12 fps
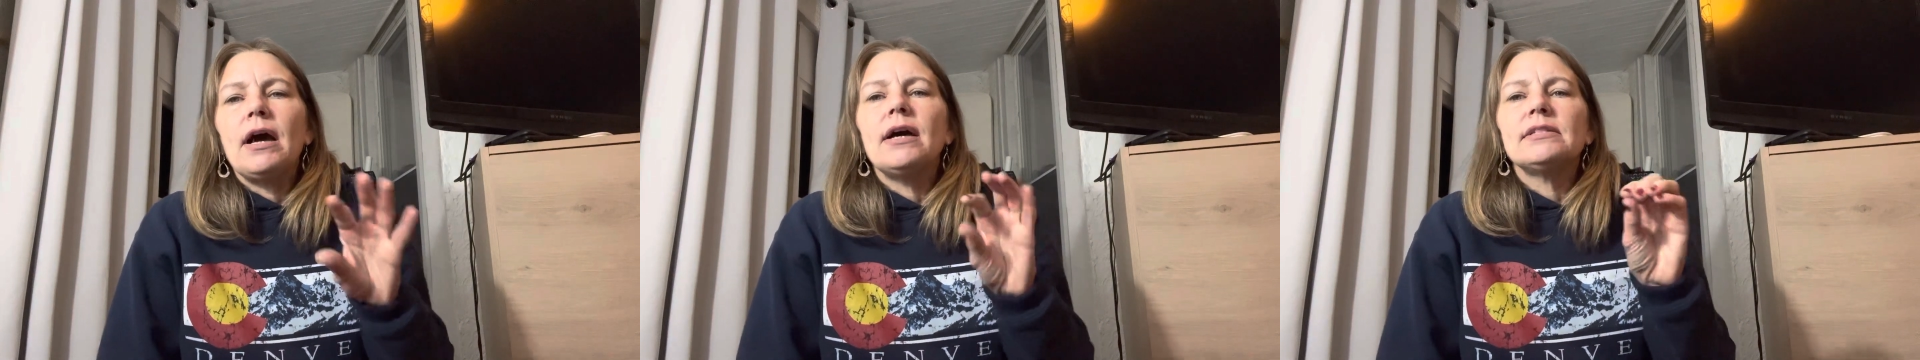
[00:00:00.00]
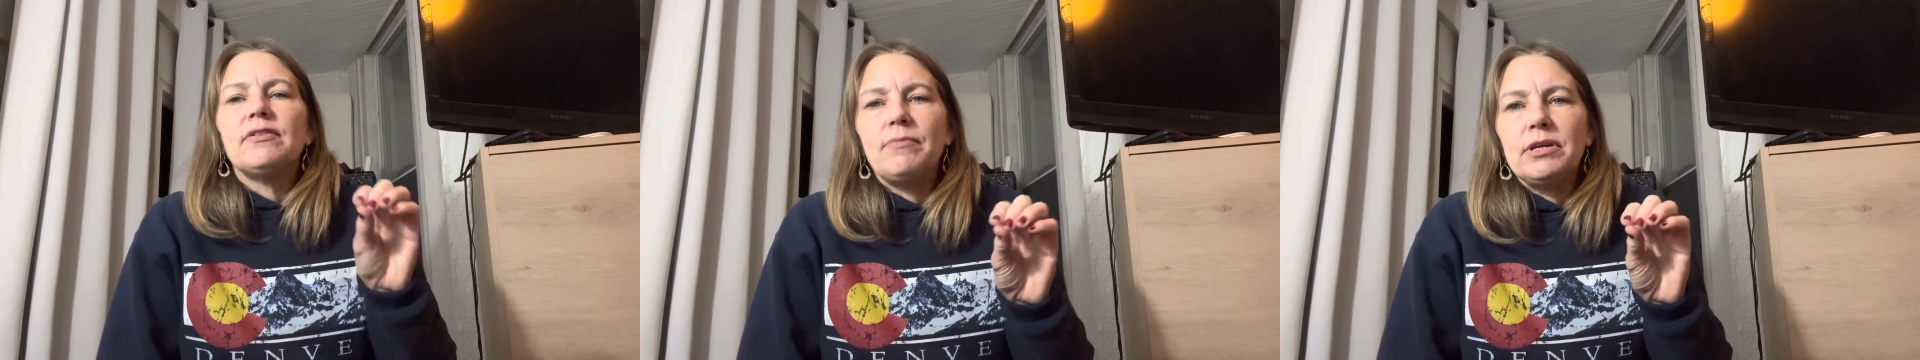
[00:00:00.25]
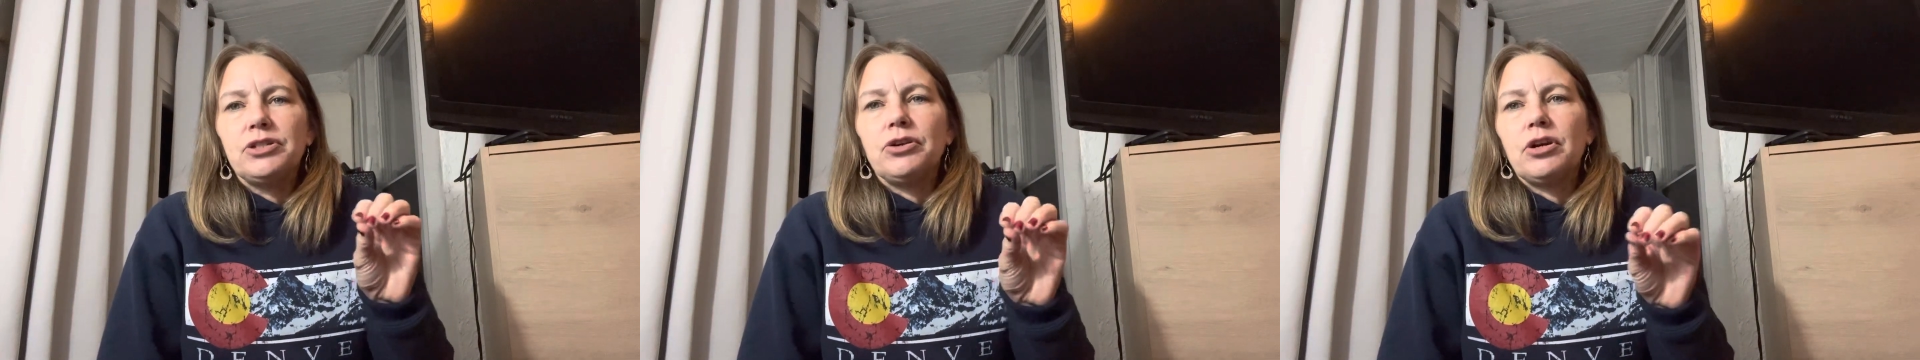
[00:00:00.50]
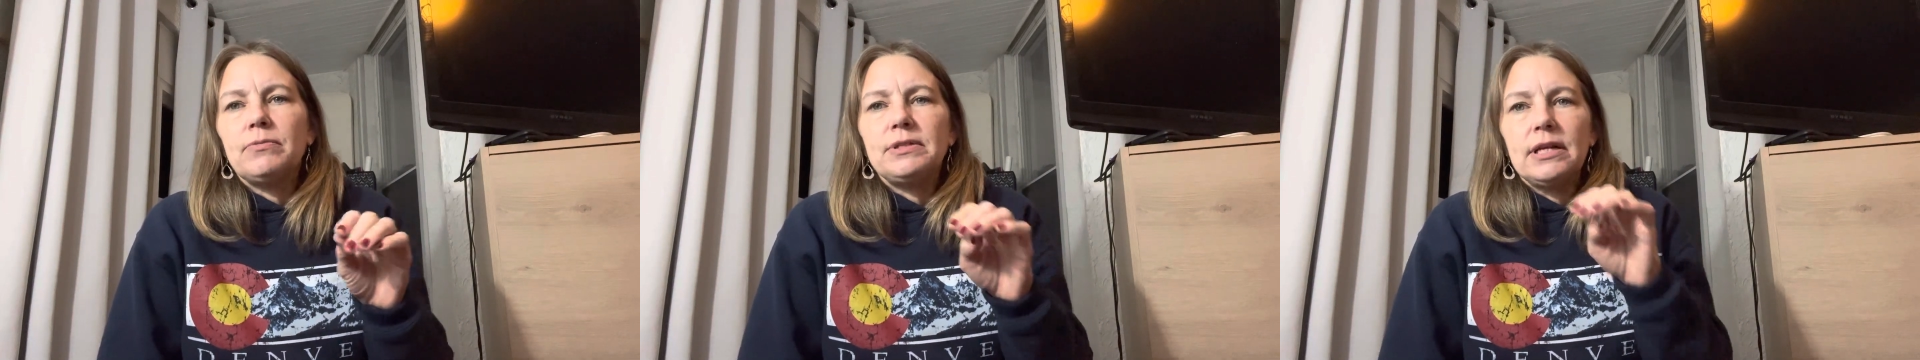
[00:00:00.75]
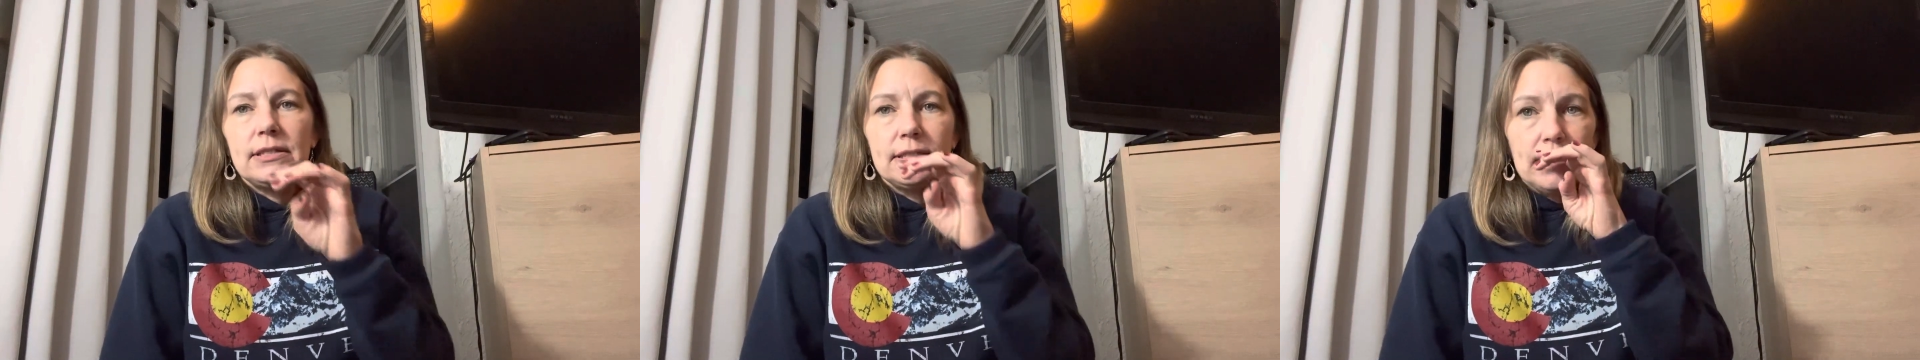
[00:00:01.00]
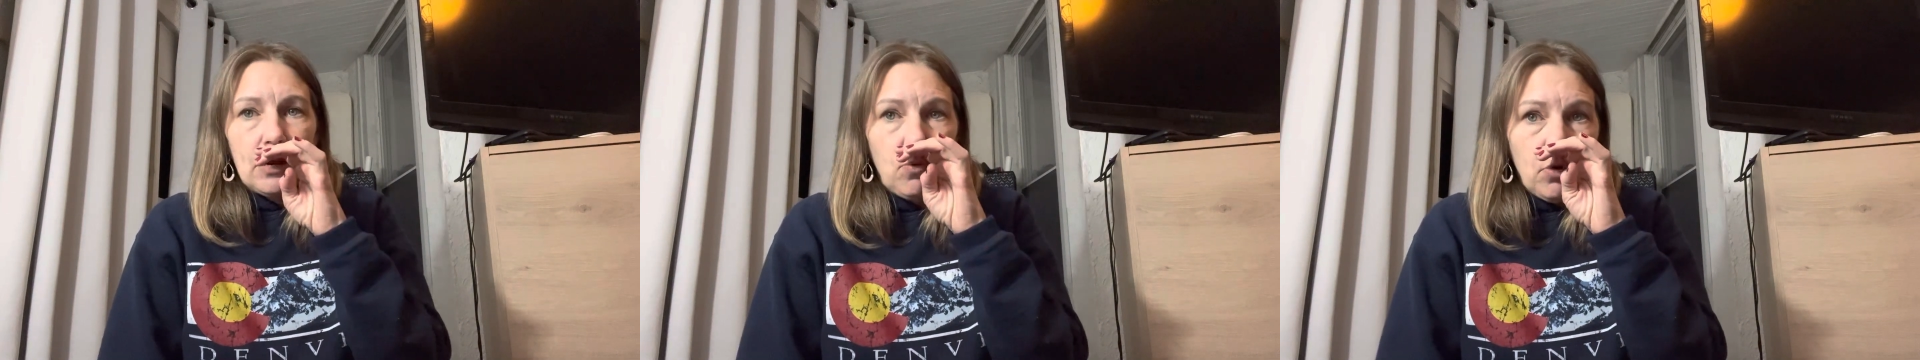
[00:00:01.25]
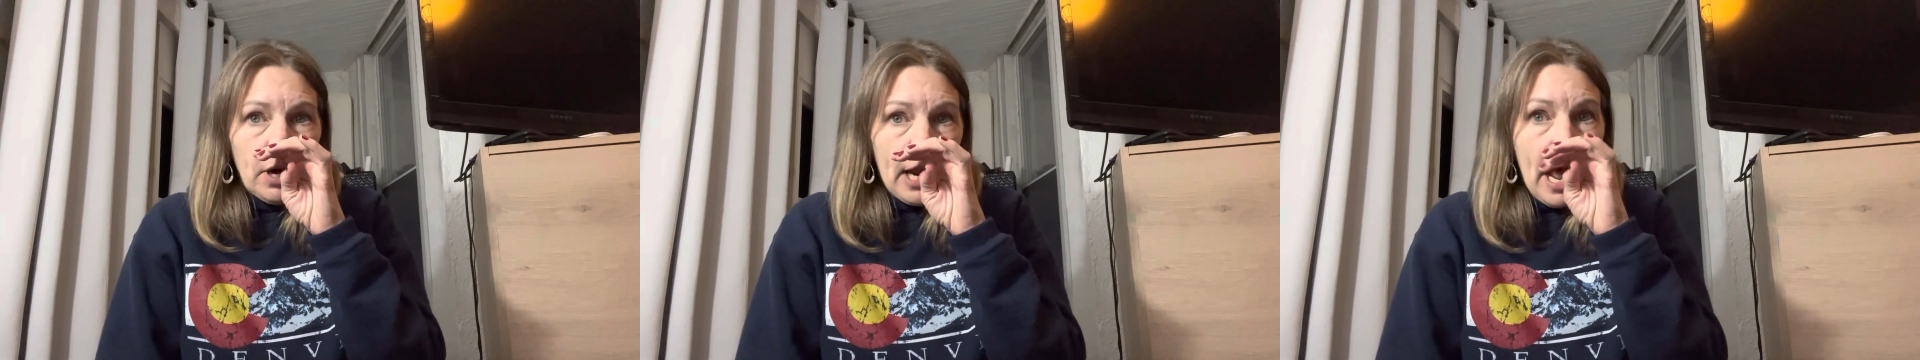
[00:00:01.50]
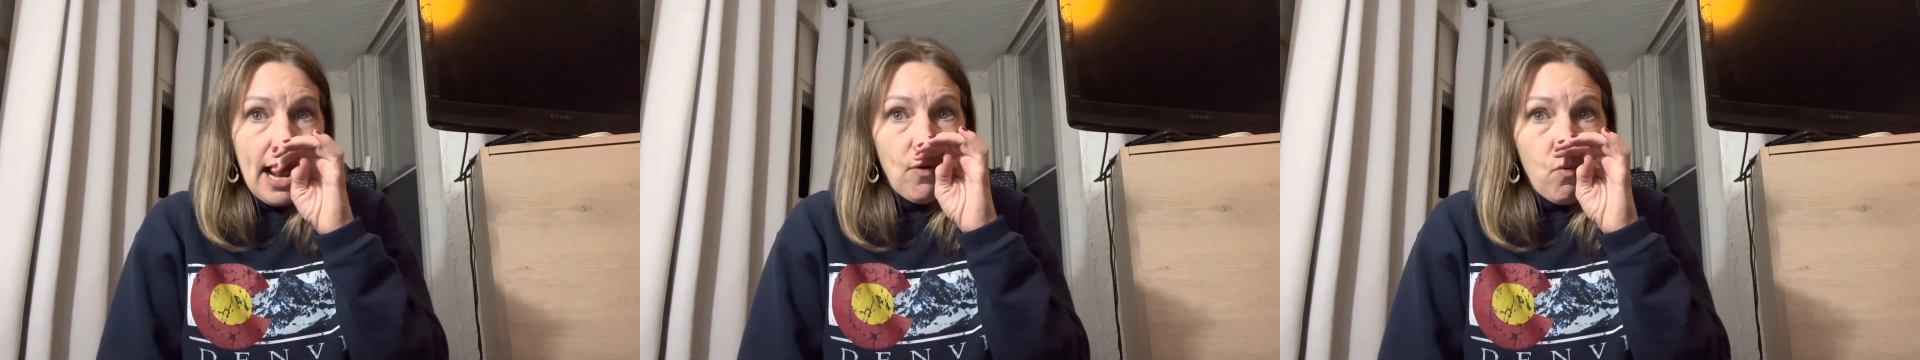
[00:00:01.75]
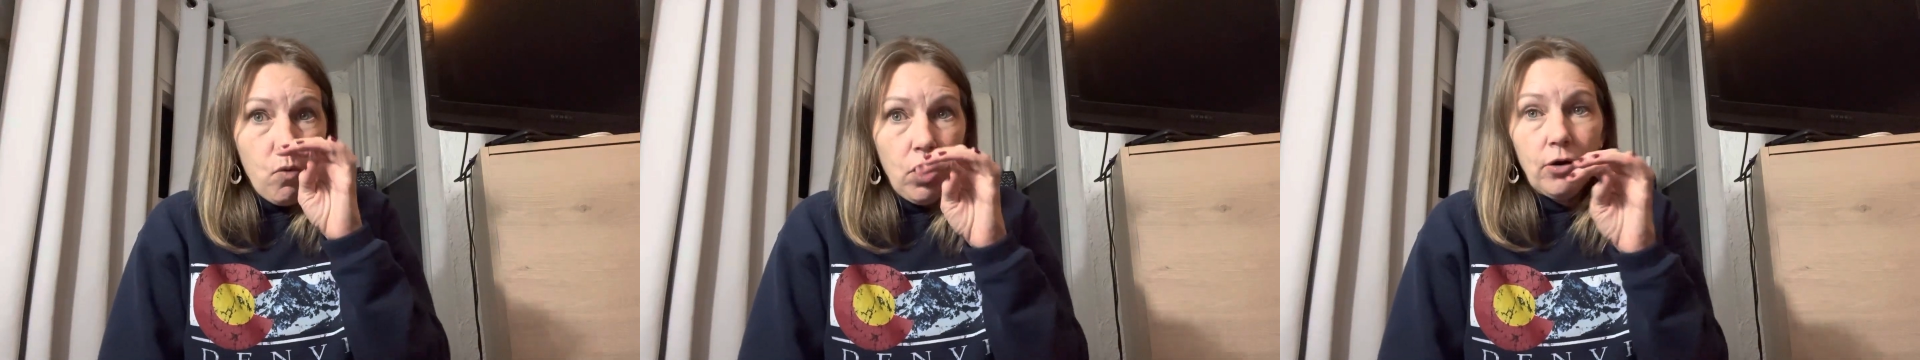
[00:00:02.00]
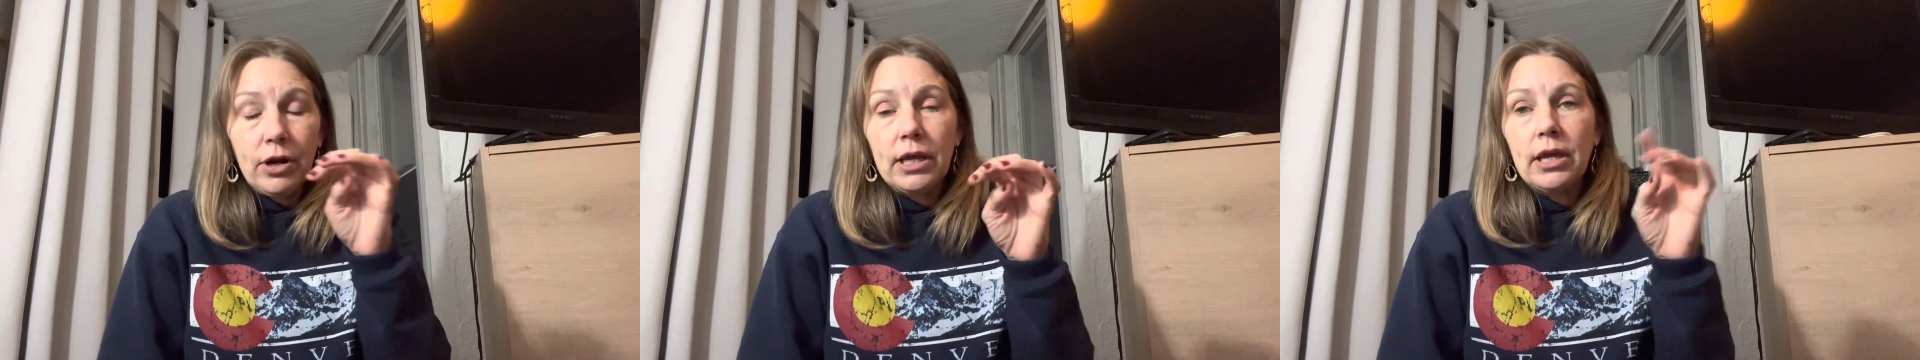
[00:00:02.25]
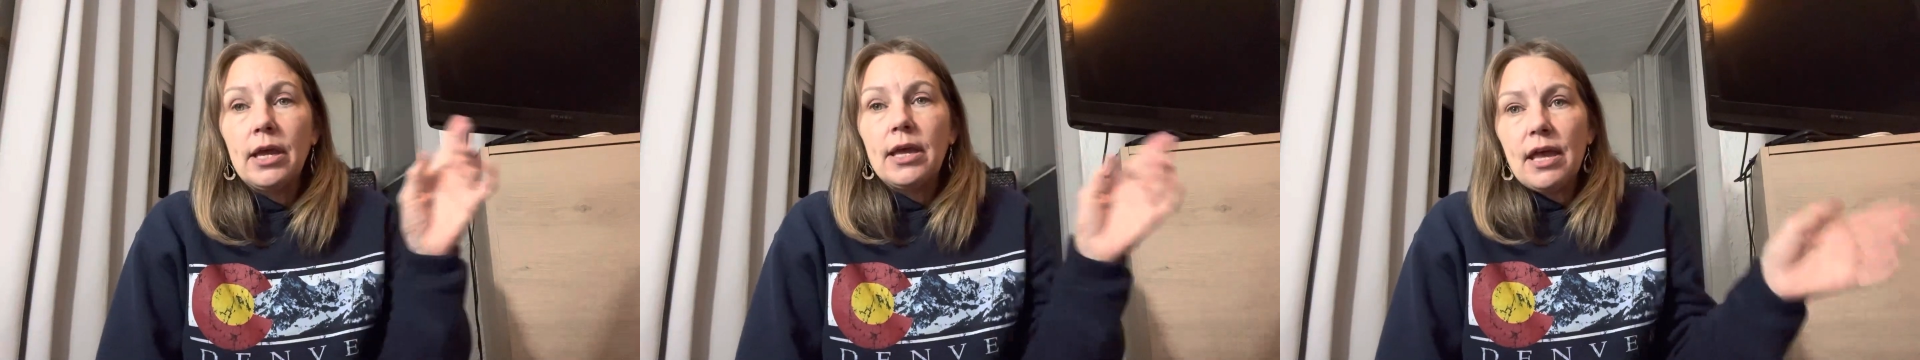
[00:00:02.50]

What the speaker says: of my circumstances, I worry. I worry